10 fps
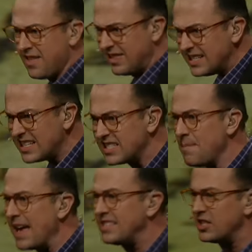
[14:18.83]
This is the
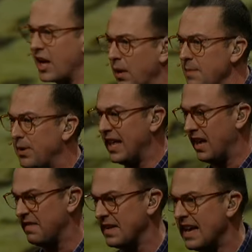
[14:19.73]
message that we believe.